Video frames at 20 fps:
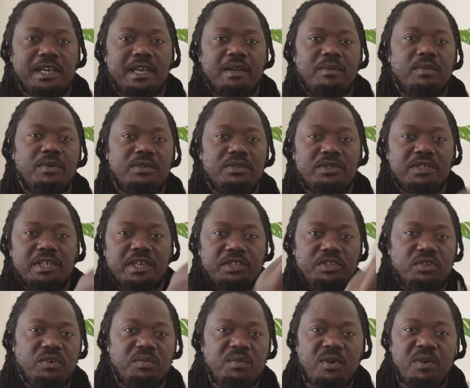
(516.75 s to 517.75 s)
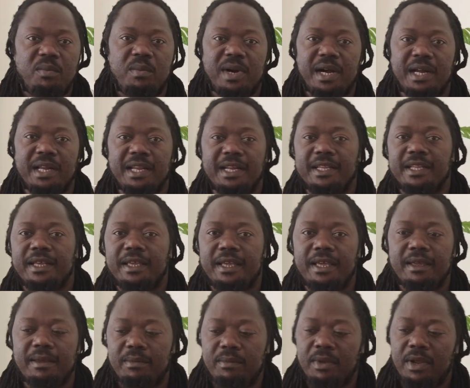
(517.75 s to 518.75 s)
cable to charge your mobile and the
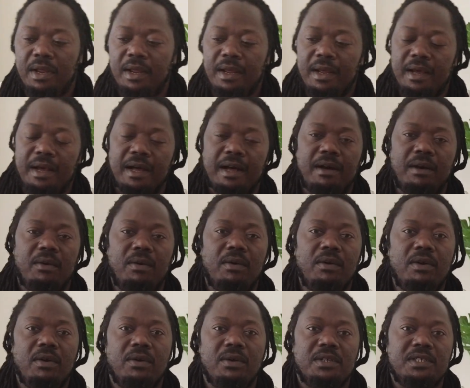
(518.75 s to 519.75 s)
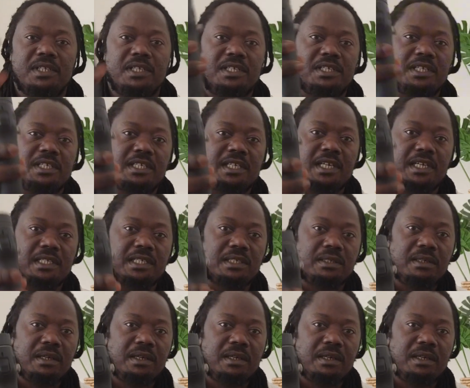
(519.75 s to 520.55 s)
game, because this is a